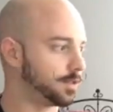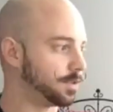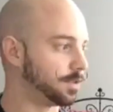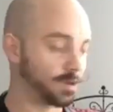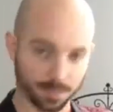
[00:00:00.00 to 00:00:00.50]

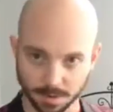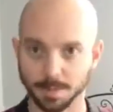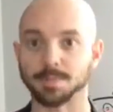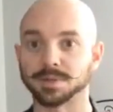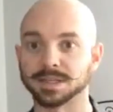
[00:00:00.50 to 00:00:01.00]
you're
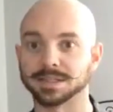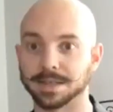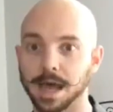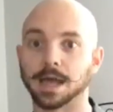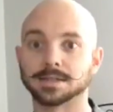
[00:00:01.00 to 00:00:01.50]
probably
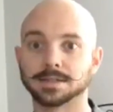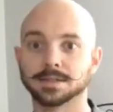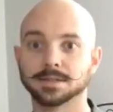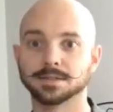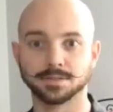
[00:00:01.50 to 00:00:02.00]
not
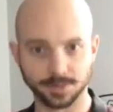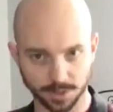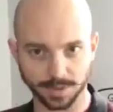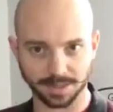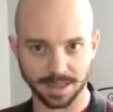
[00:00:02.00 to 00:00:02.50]

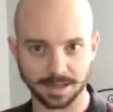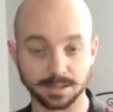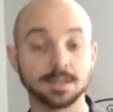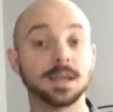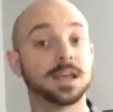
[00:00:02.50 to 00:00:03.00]
doing
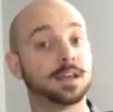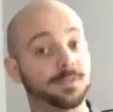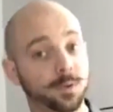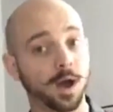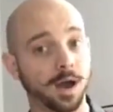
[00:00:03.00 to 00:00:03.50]
that. And if
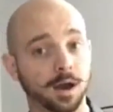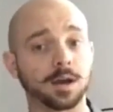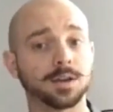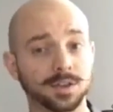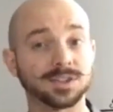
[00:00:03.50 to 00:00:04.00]
you
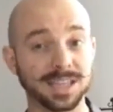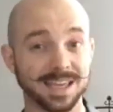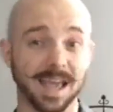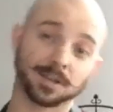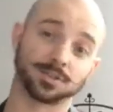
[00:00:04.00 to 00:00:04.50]
are, you're
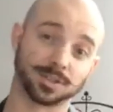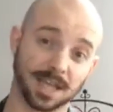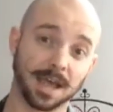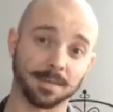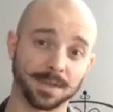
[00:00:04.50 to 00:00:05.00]
taking extra
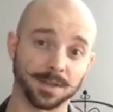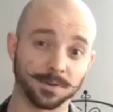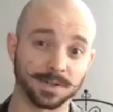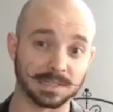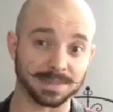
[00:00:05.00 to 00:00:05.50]
time that you
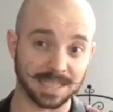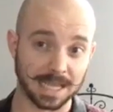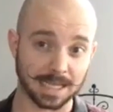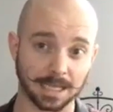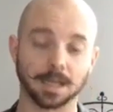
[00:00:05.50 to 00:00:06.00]
don't need to be
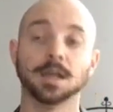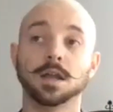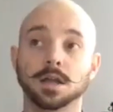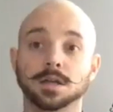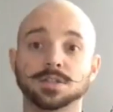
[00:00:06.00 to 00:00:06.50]
taking
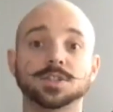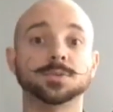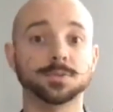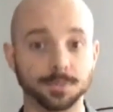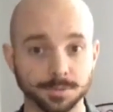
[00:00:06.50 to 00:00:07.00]

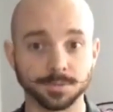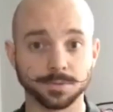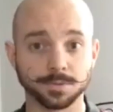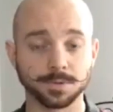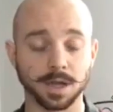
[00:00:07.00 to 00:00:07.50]
to
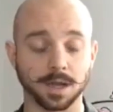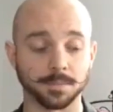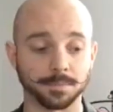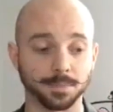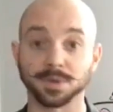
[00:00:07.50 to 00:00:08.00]

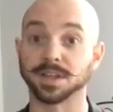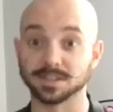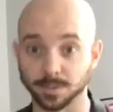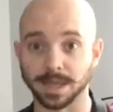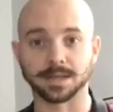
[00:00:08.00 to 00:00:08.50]
put things
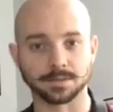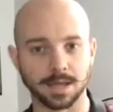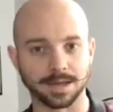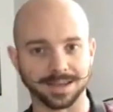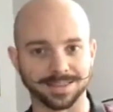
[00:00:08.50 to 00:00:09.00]
away
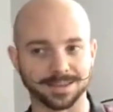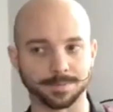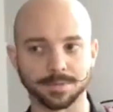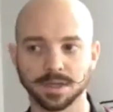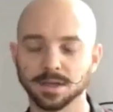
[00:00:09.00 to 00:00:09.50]
and get
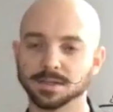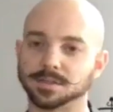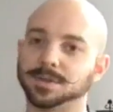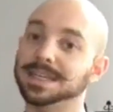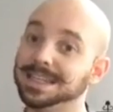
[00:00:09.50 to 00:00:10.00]
them.
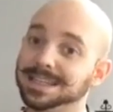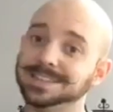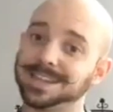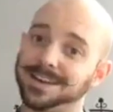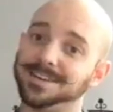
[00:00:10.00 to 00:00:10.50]
So
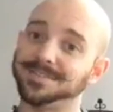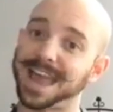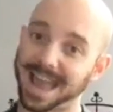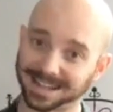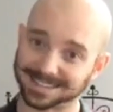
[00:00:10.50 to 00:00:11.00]
ease of
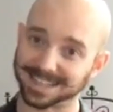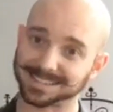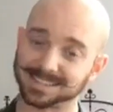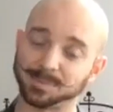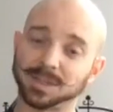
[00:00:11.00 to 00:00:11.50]

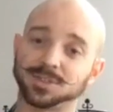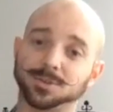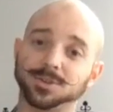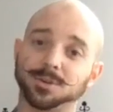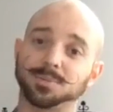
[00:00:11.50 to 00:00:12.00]
access. Make
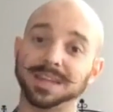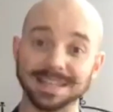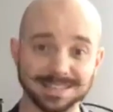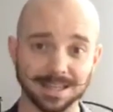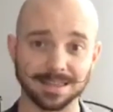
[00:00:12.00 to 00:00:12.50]
sure you're
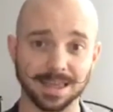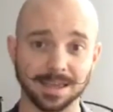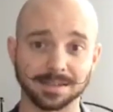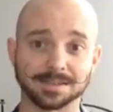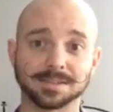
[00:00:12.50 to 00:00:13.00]
placing
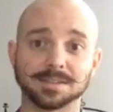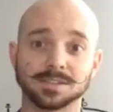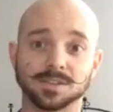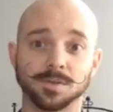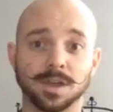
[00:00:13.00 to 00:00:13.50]
things
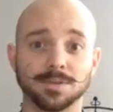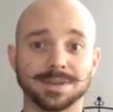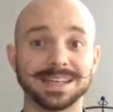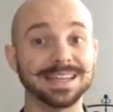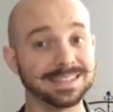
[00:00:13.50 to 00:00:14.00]
so that you
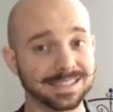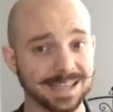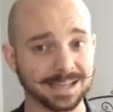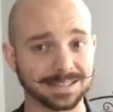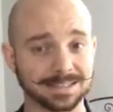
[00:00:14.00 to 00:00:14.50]
can easily
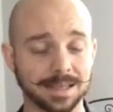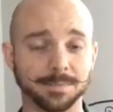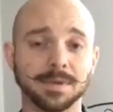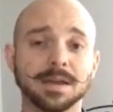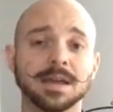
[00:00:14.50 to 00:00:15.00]
access
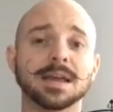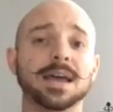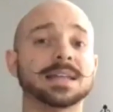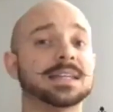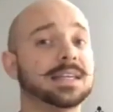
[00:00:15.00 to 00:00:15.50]
them
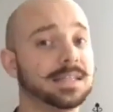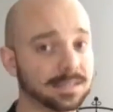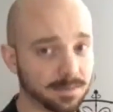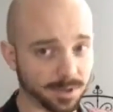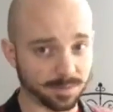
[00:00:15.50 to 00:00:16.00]
and
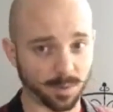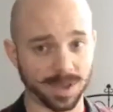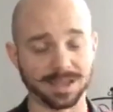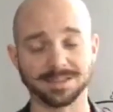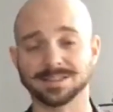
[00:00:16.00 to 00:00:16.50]
easily put them
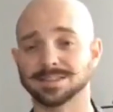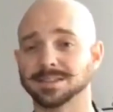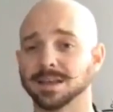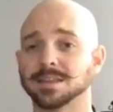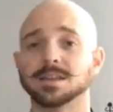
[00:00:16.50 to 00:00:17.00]
away. This is
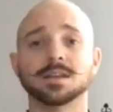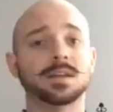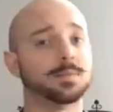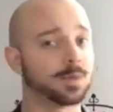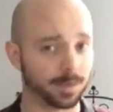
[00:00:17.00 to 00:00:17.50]
like the
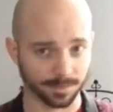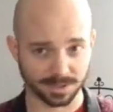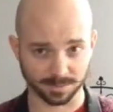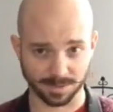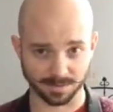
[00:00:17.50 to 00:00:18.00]
number one
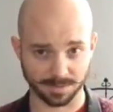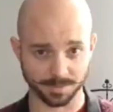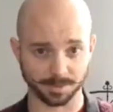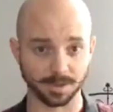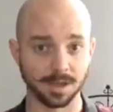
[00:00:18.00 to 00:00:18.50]
reason why
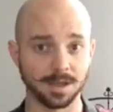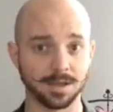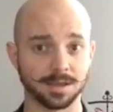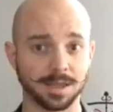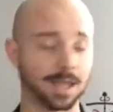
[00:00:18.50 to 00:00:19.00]
people
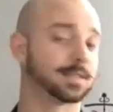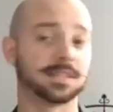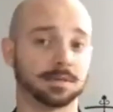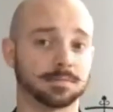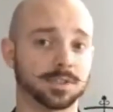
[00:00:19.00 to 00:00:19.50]
can't seem